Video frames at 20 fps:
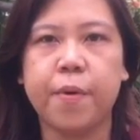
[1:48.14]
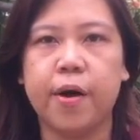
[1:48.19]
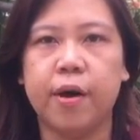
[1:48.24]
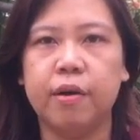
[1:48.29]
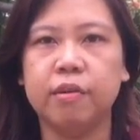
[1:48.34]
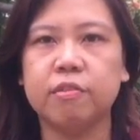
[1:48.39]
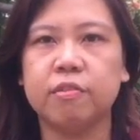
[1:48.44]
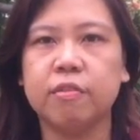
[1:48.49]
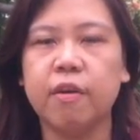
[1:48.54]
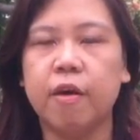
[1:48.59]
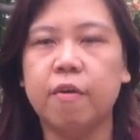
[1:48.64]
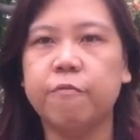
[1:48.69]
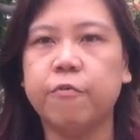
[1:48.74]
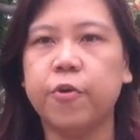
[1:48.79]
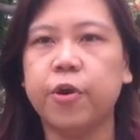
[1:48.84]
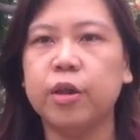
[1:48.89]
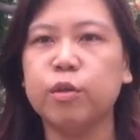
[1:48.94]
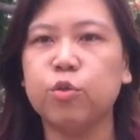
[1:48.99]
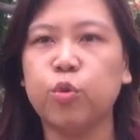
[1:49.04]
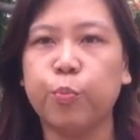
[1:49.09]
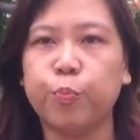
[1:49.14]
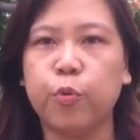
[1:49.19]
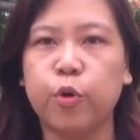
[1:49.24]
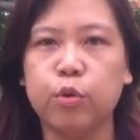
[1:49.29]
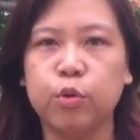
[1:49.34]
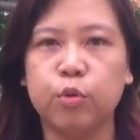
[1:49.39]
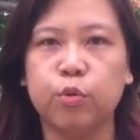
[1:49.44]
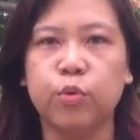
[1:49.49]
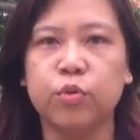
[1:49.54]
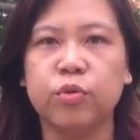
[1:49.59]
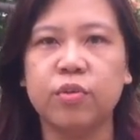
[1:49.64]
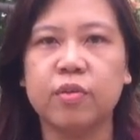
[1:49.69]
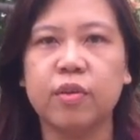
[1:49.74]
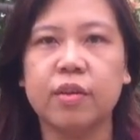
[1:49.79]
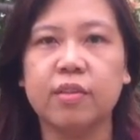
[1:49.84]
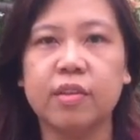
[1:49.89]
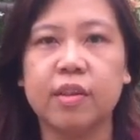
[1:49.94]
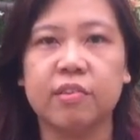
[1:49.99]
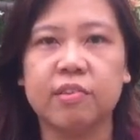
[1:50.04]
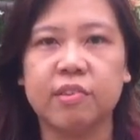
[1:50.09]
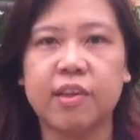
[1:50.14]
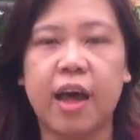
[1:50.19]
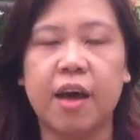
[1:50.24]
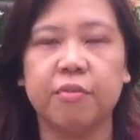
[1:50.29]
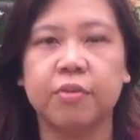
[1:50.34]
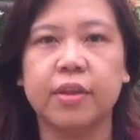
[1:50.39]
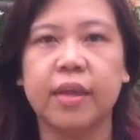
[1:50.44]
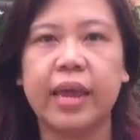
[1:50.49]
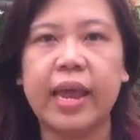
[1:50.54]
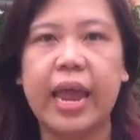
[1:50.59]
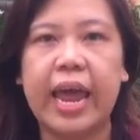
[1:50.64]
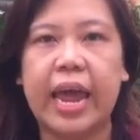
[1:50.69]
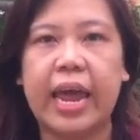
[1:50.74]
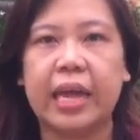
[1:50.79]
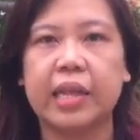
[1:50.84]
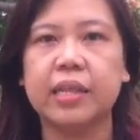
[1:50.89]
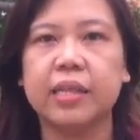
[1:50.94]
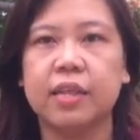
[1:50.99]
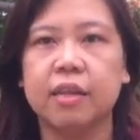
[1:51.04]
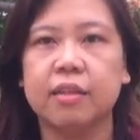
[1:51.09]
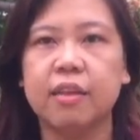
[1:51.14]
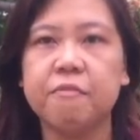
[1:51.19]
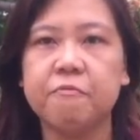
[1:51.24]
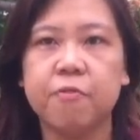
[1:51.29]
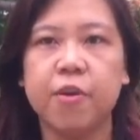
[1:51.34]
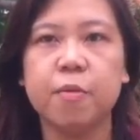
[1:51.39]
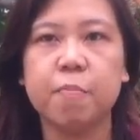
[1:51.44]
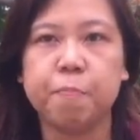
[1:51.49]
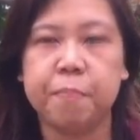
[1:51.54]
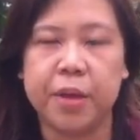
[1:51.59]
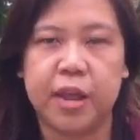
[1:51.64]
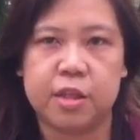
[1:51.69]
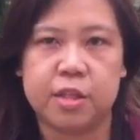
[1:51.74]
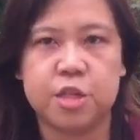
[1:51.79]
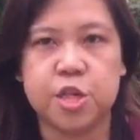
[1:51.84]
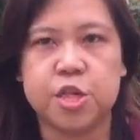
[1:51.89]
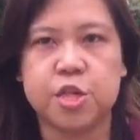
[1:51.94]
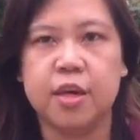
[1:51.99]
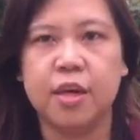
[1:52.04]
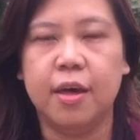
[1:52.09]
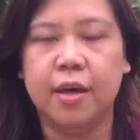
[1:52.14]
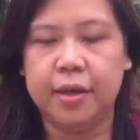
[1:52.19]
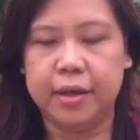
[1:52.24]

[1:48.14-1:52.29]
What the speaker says: parts for it to produce the sound and the different pitch.